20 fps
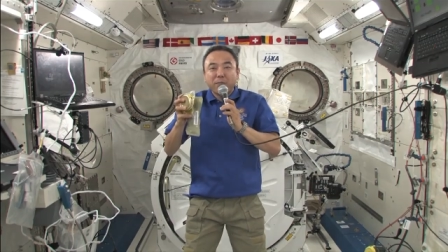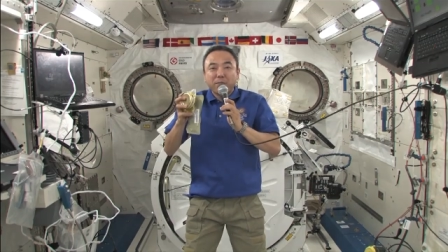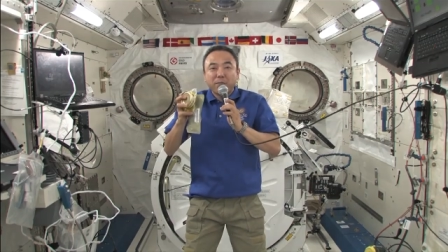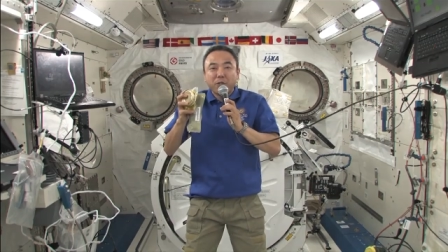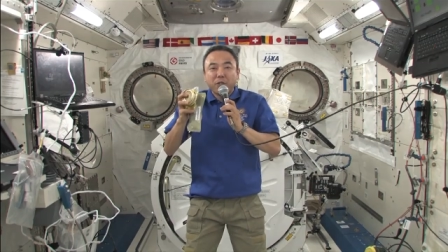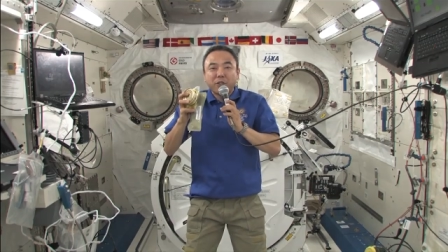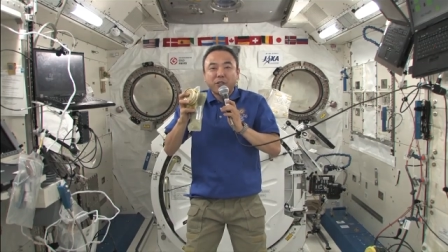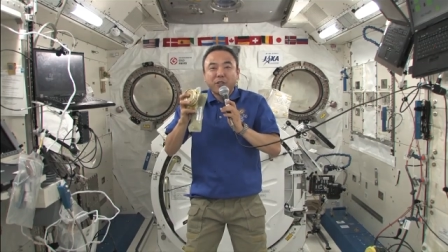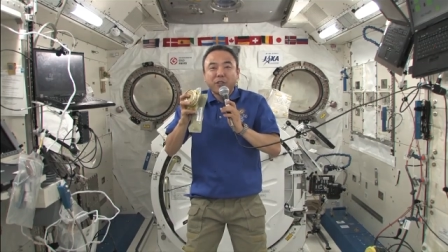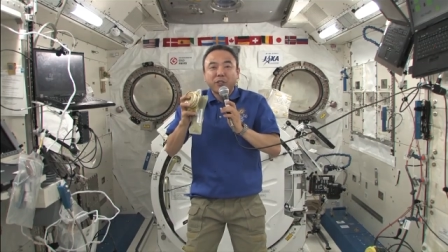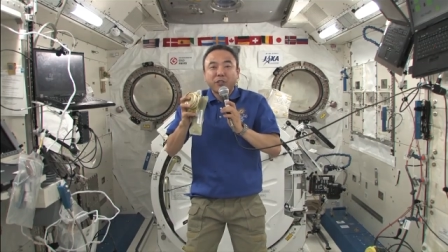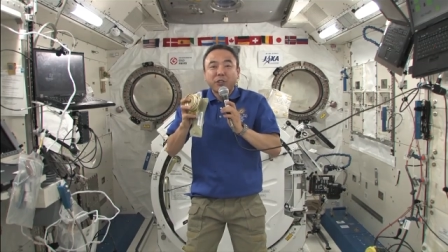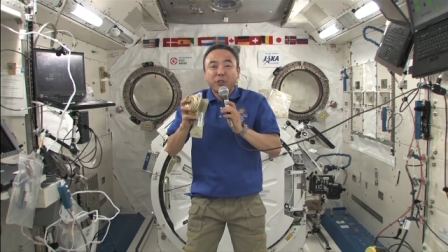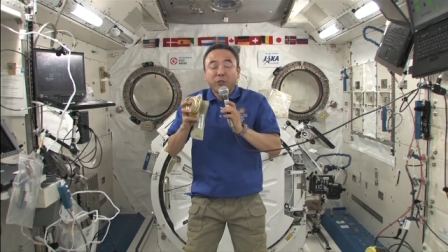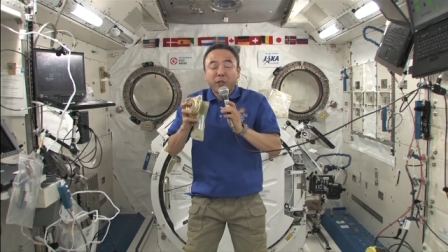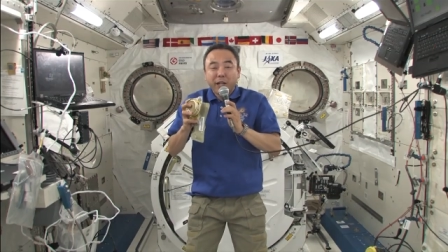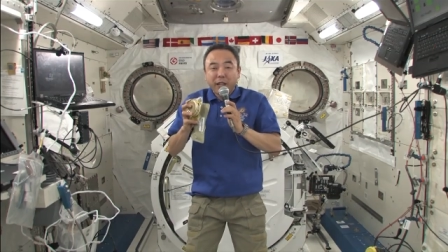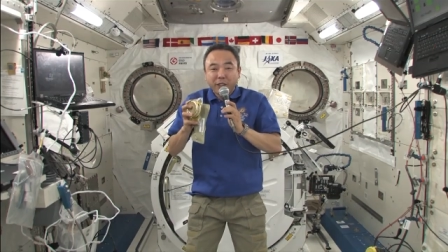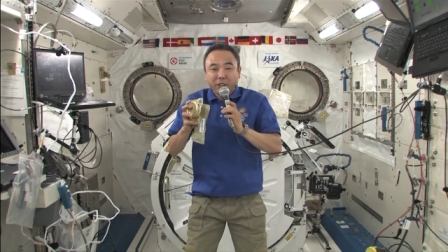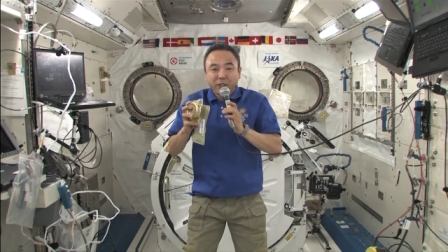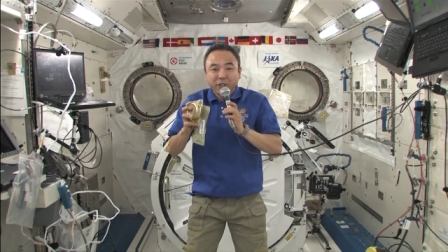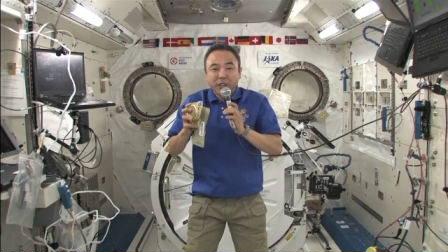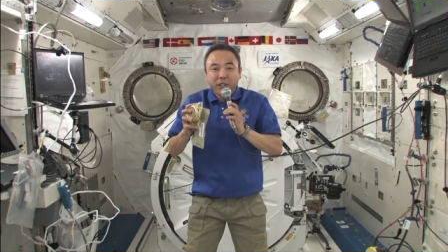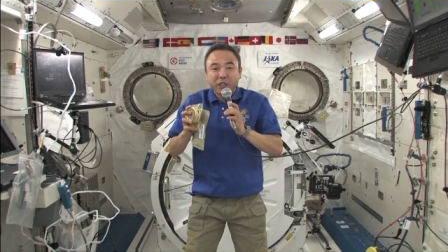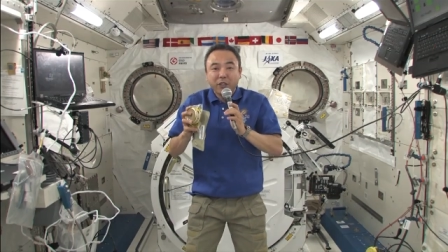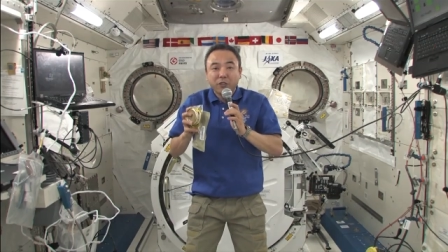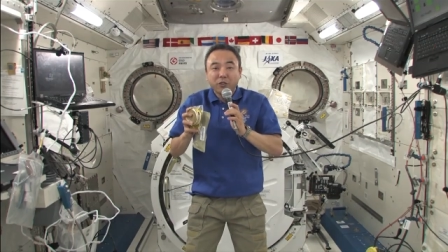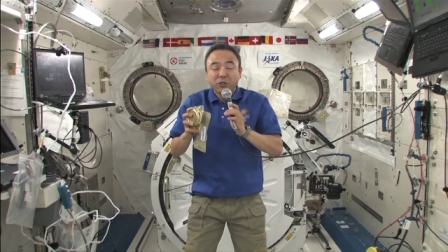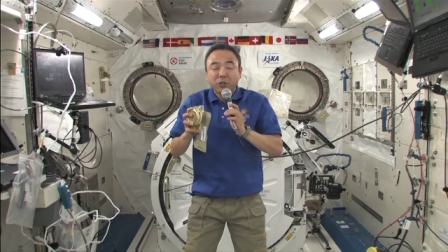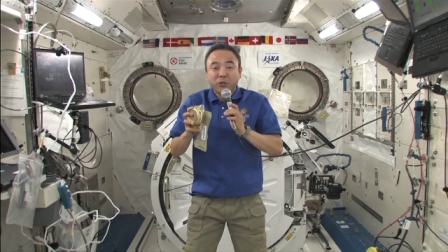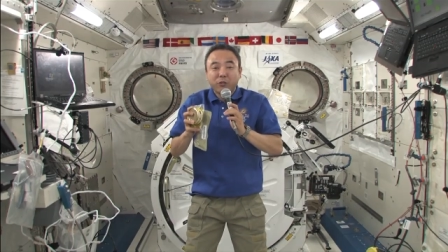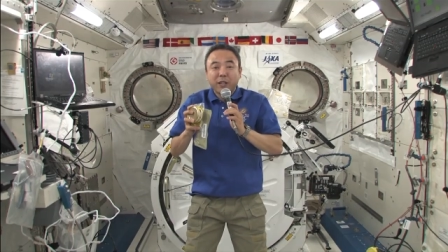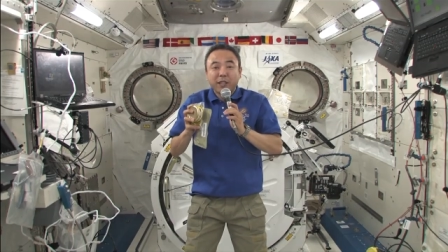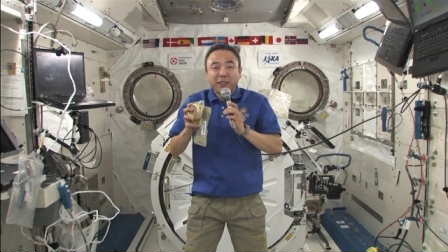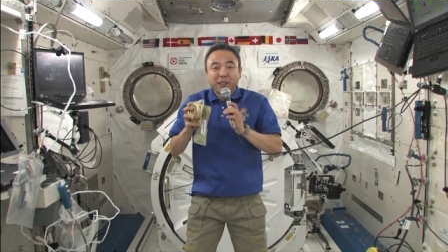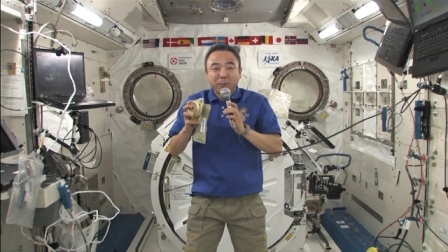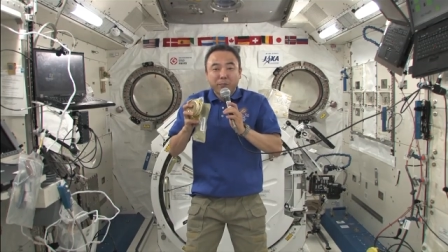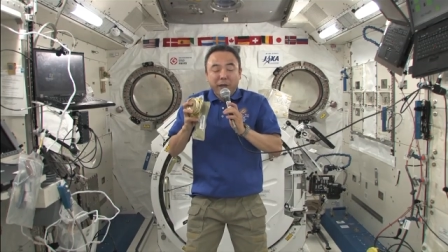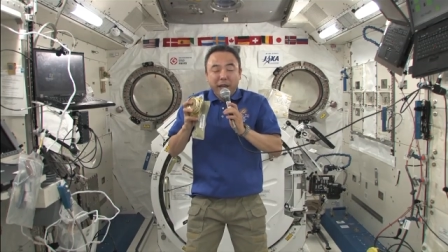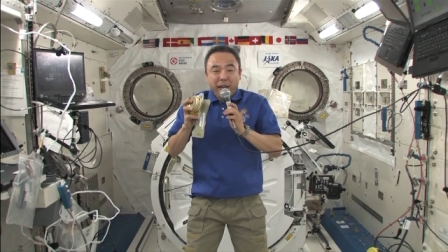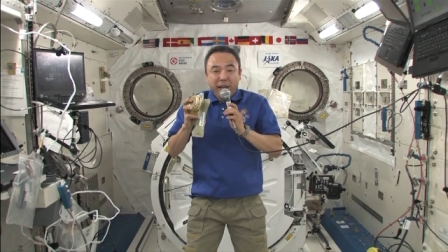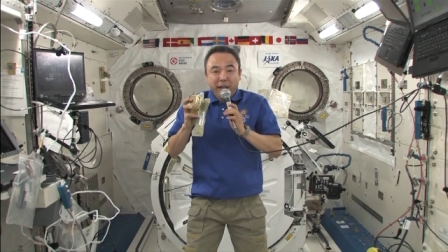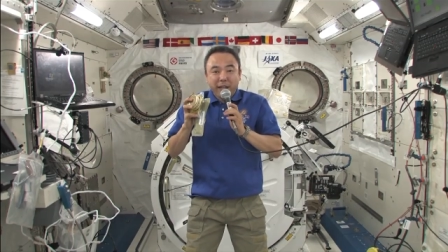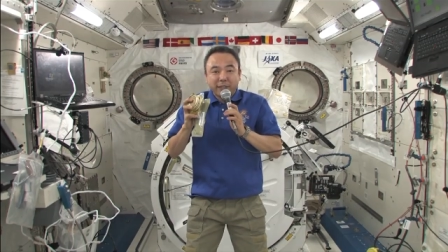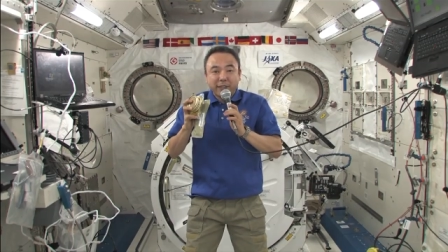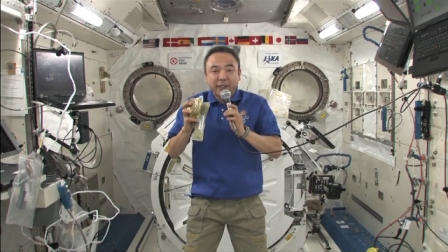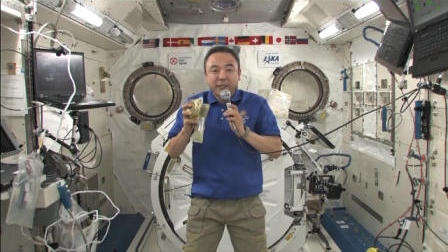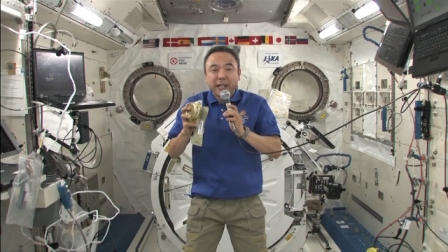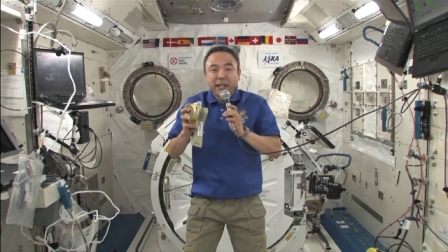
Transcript: put trash into trash bags